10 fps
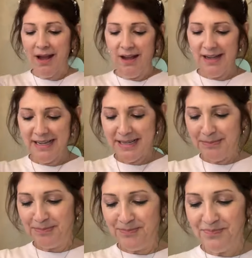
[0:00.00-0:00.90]

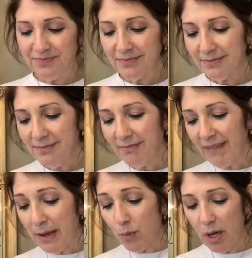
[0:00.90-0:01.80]

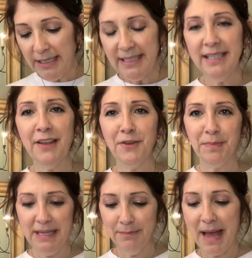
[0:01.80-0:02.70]
I wanted another
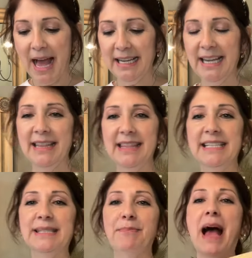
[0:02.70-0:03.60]
big bag, and
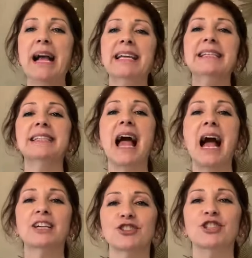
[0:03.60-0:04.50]
this bag is
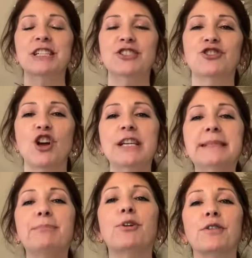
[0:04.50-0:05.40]
actually
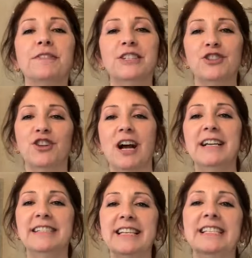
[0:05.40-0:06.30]
just perfect, you
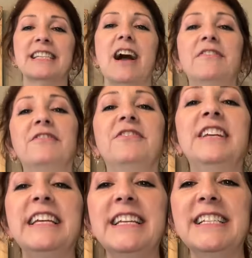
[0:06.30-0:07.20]
guys, and it's got
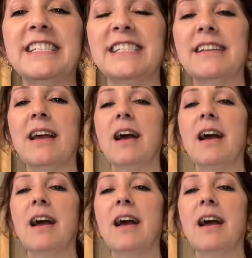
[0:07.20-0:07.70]
feet.